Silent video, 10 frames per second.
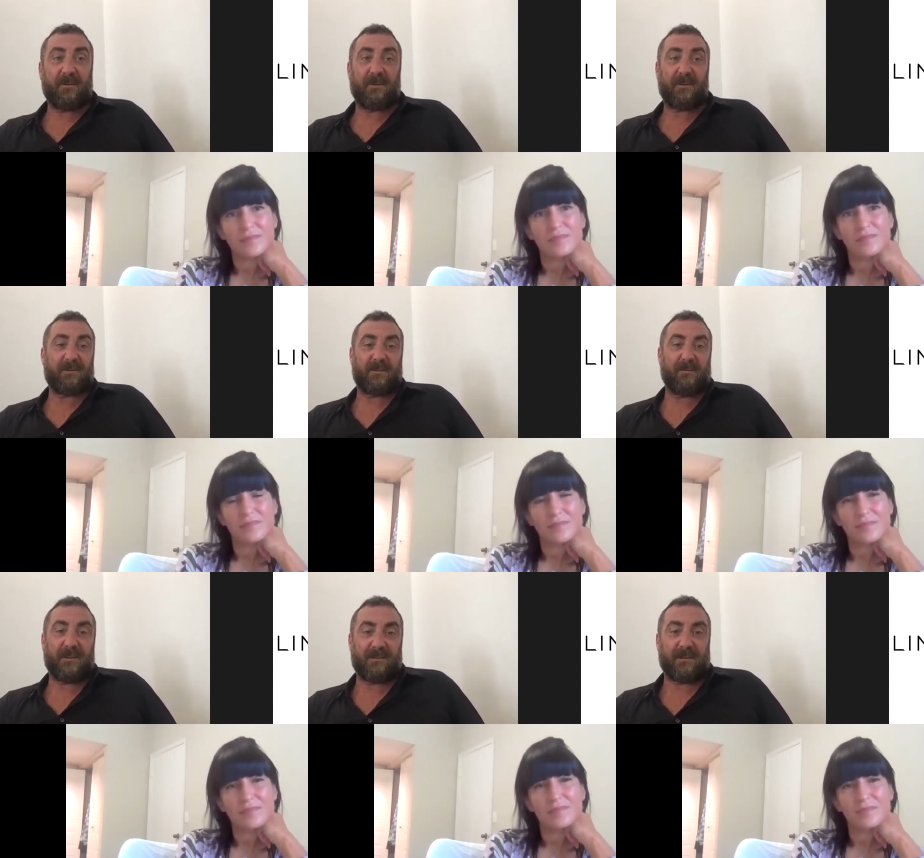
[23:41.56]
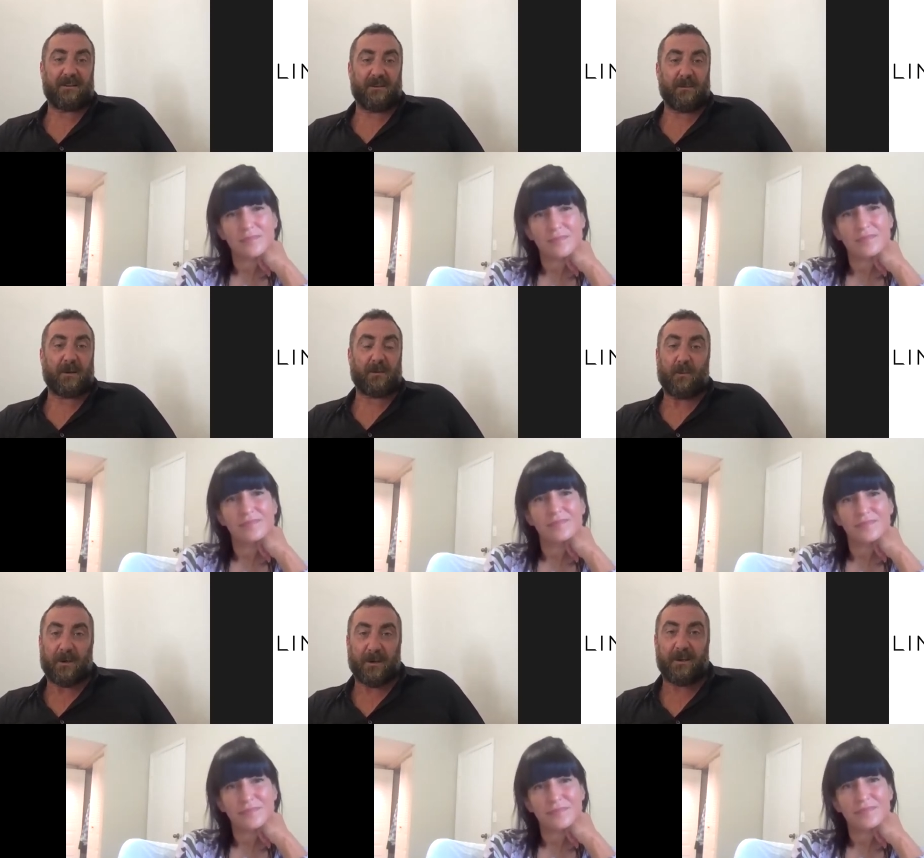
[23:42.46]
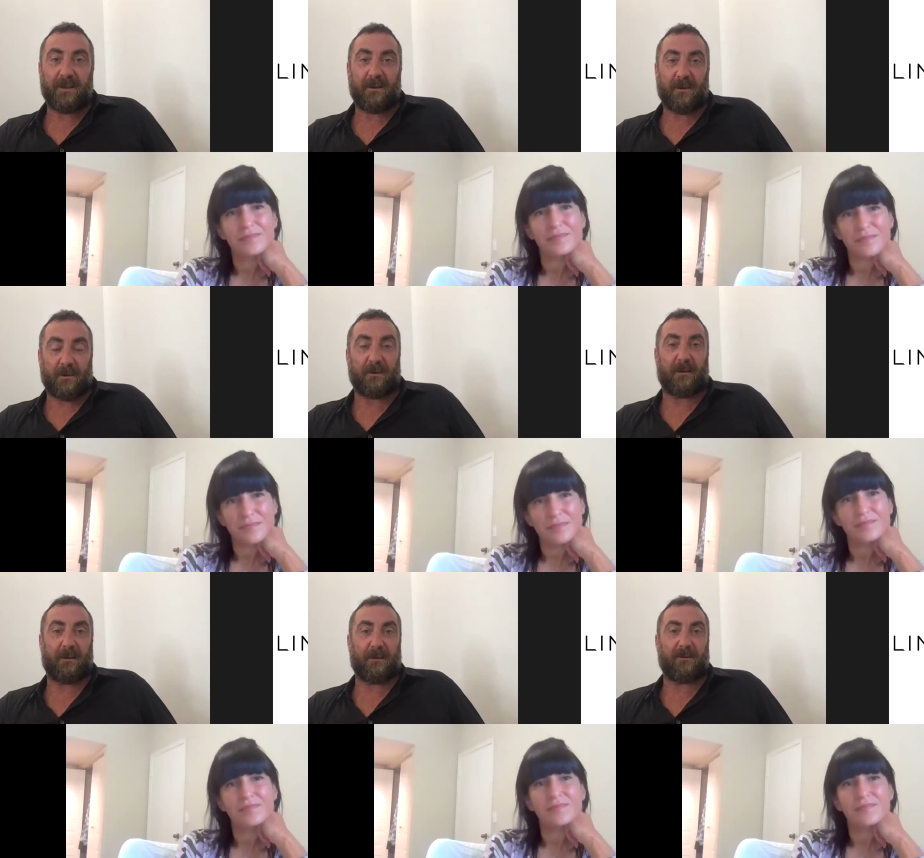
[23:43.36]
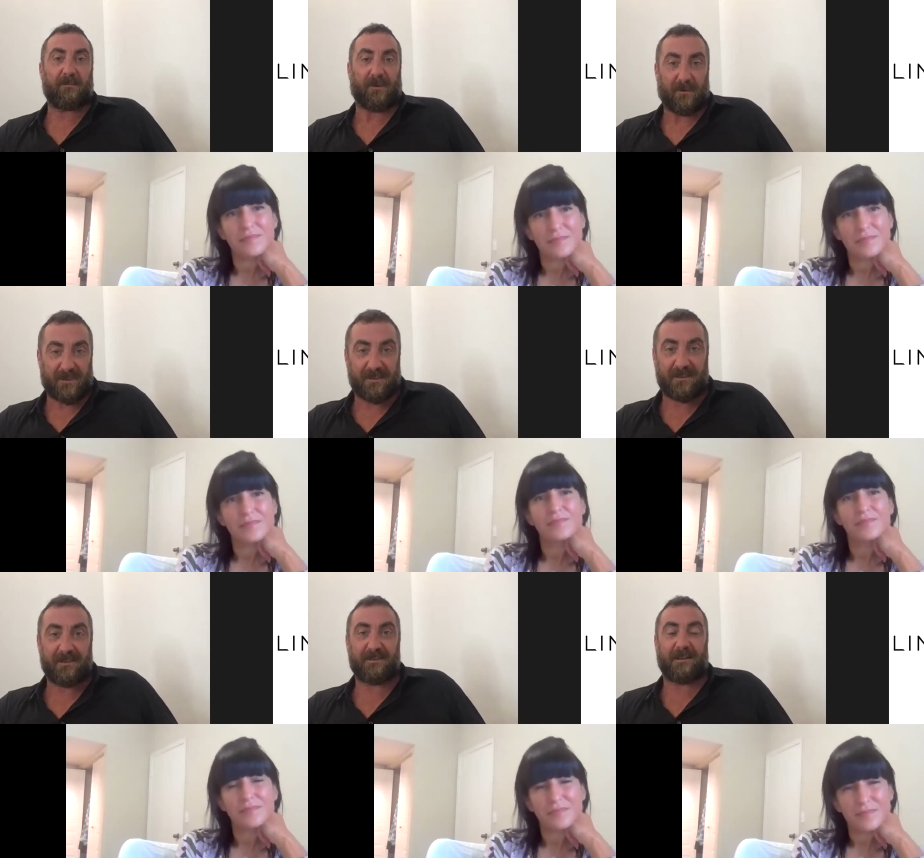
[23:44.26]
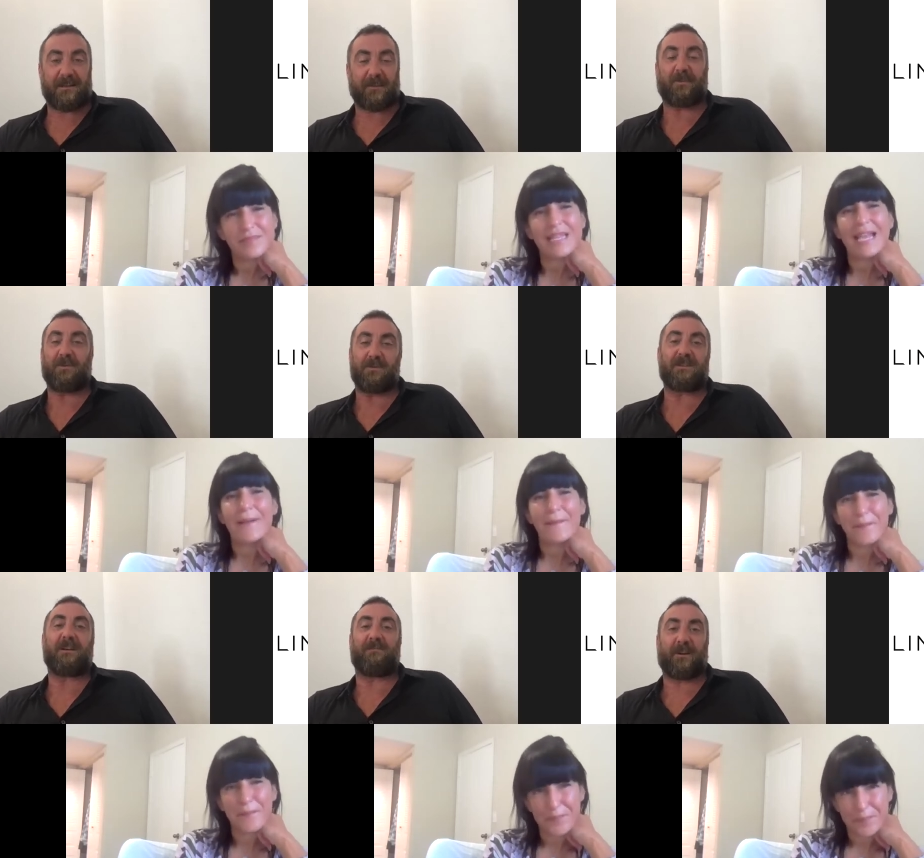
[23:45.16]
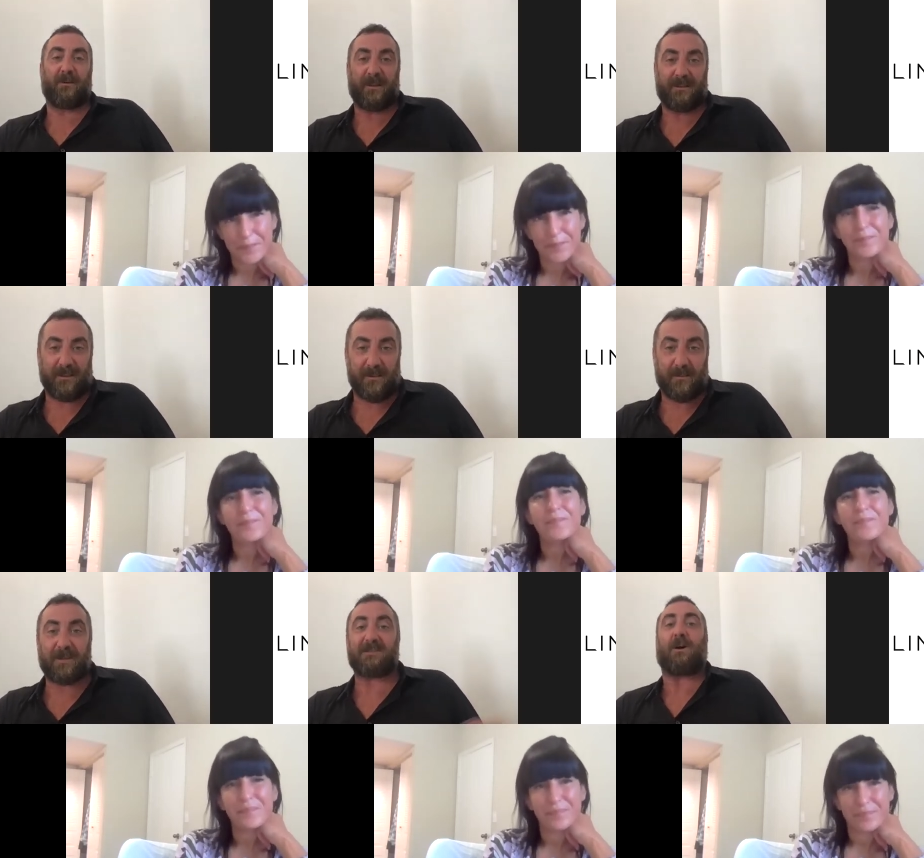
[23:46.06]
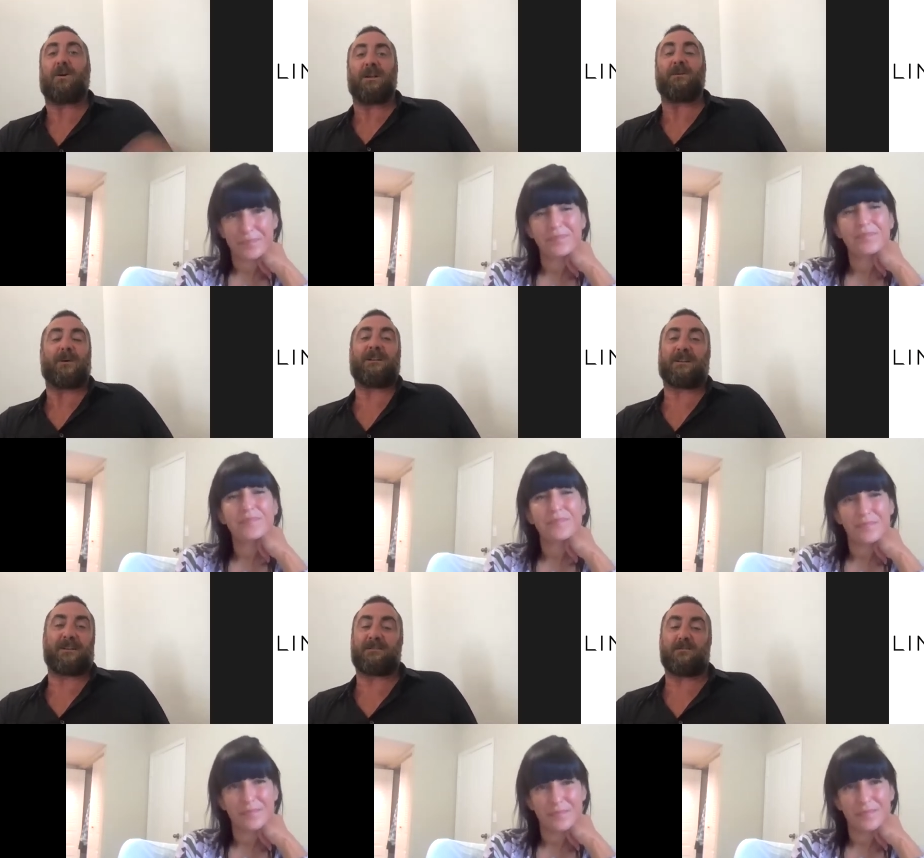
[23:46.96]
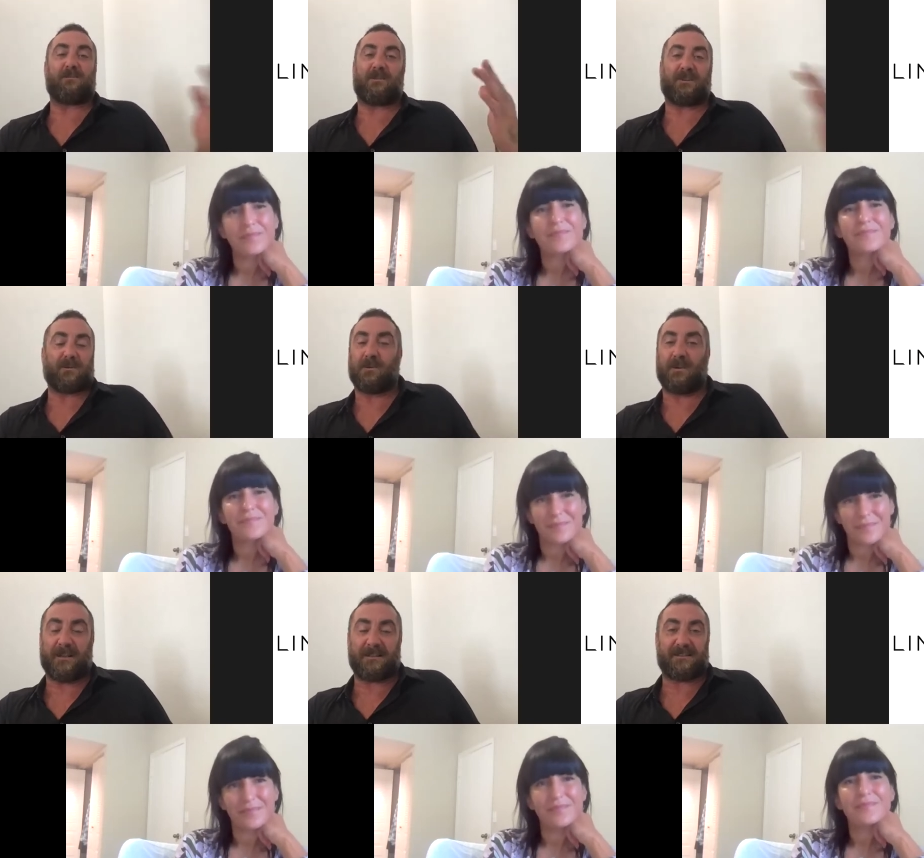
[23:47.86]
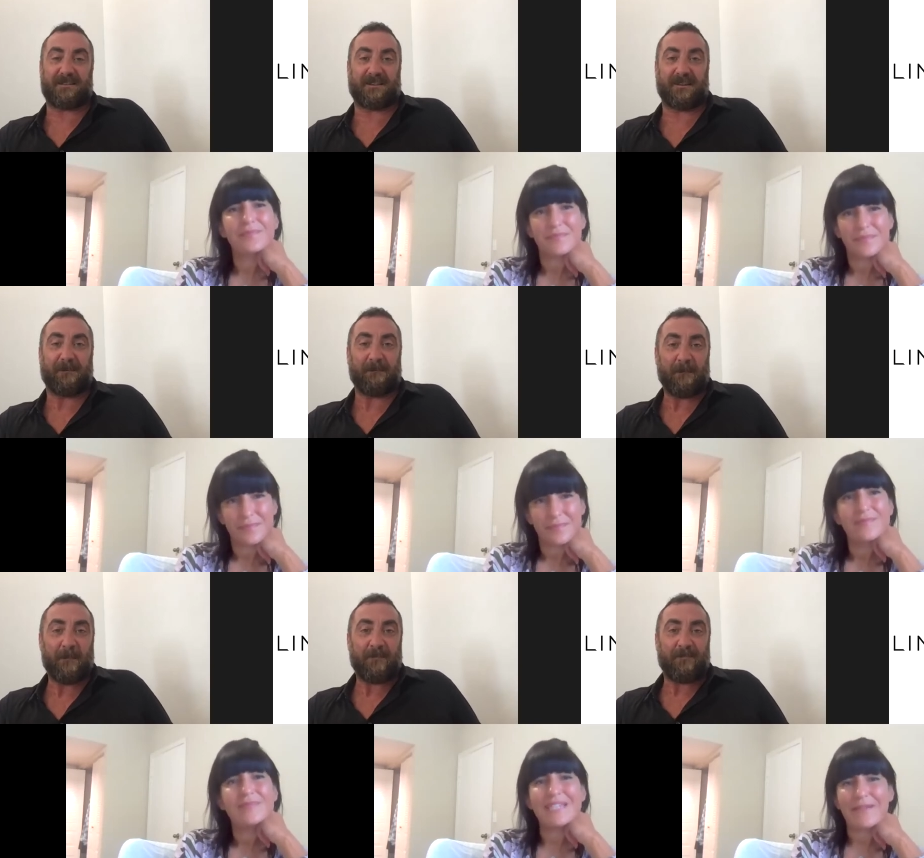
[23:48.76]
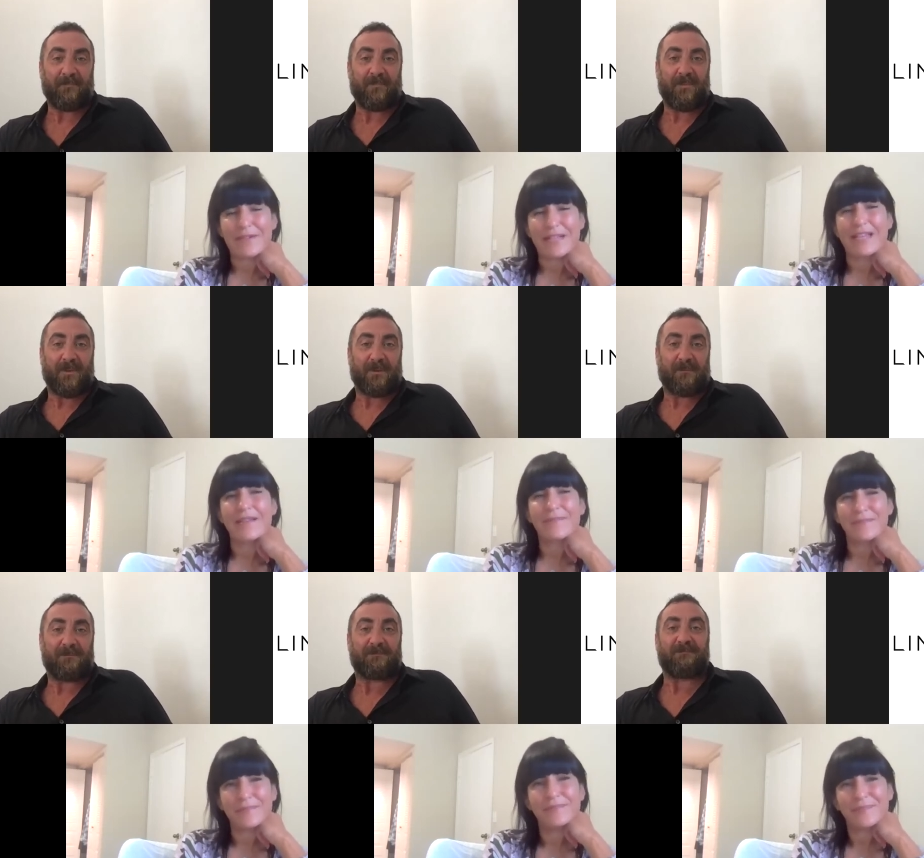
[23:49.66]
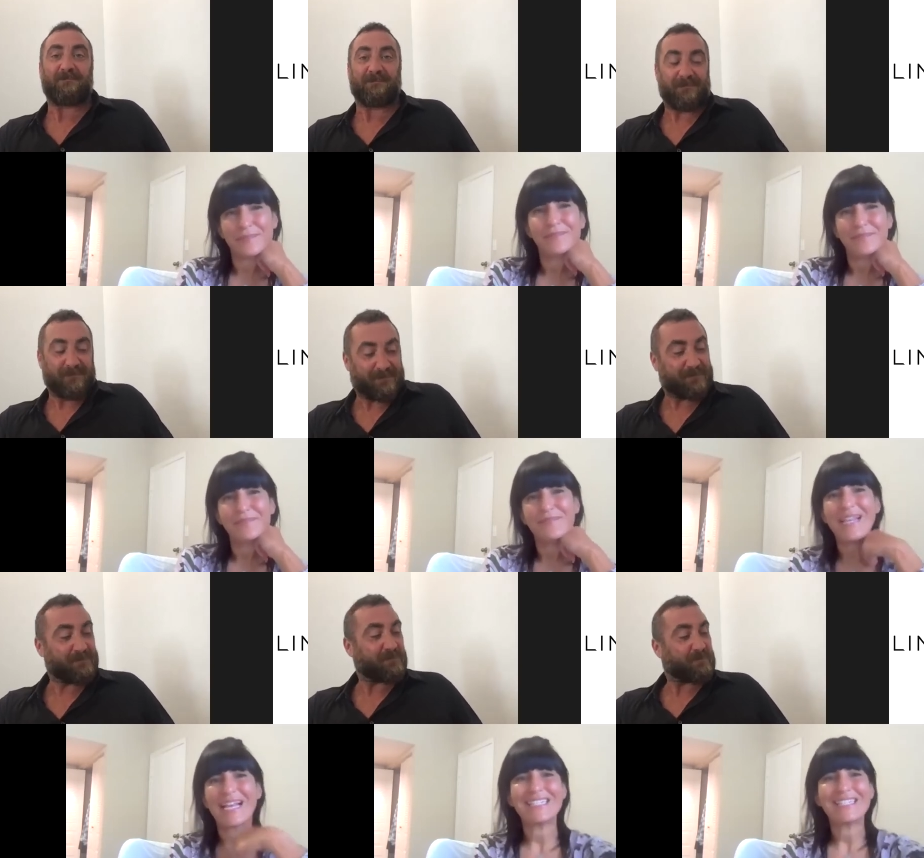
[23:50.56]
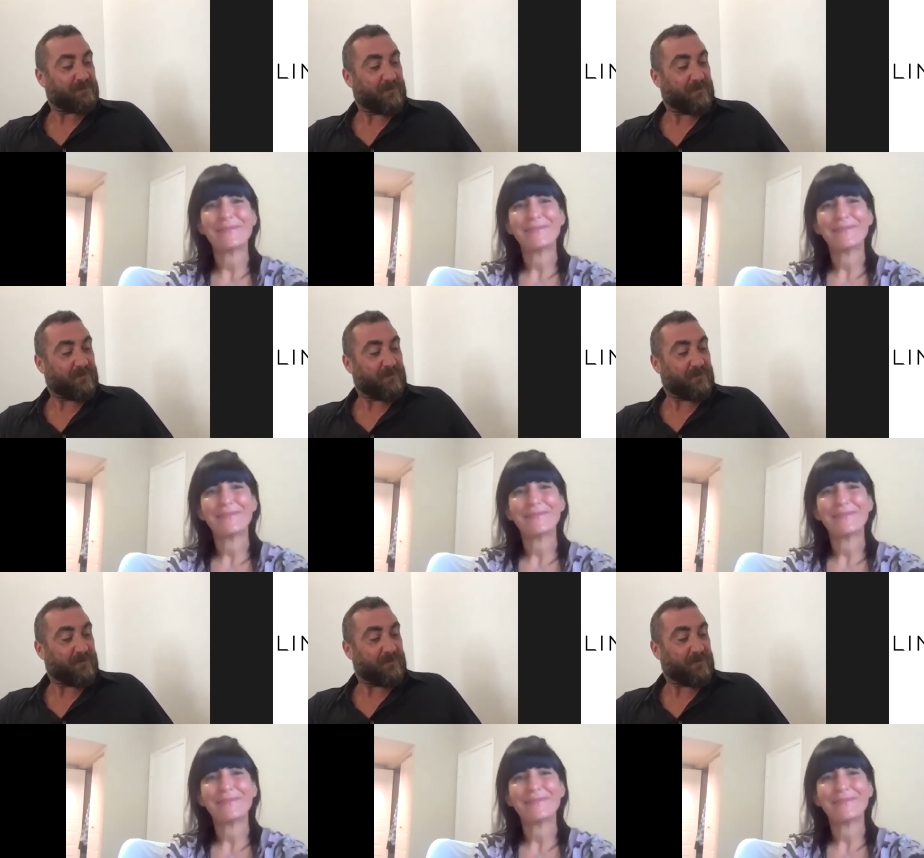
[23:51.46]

Speaker 1: because it means that you are working on uh, processes that are producing yeah. environmental impacts only when they're truly necessary. Definitely. Mm-hmm. Yes.